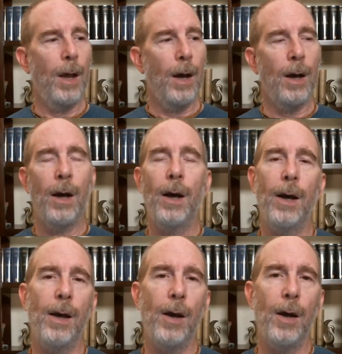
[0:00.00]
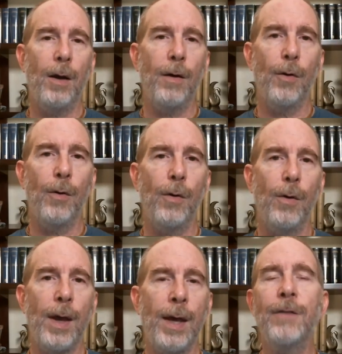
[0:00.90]

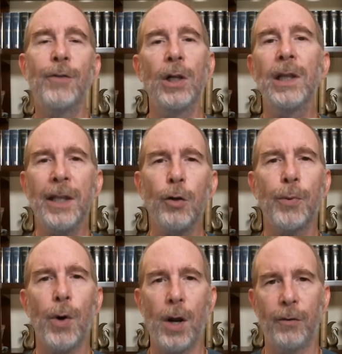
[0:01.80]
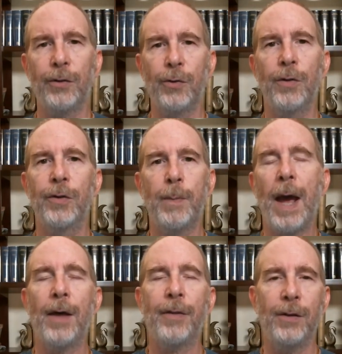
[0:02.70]
And even a little progress on this
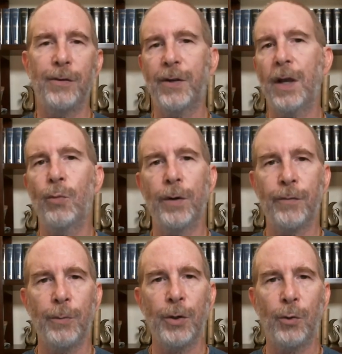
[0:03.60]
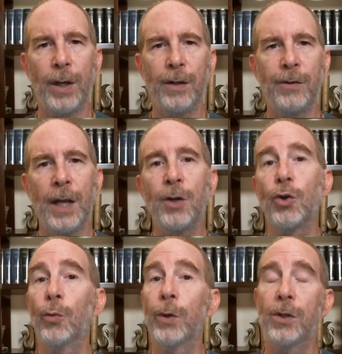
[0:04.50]
path can save one from the greatest danger,
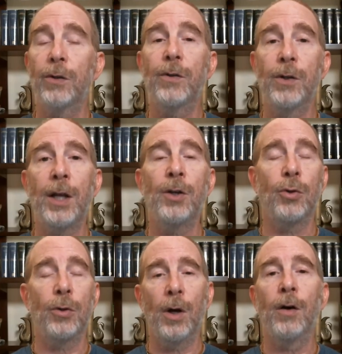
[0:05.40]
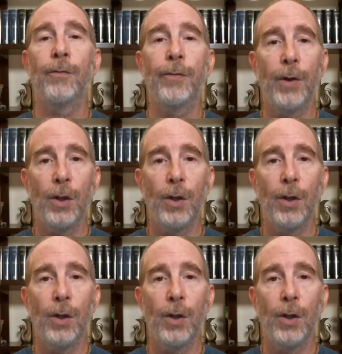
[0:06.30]
which is the danger of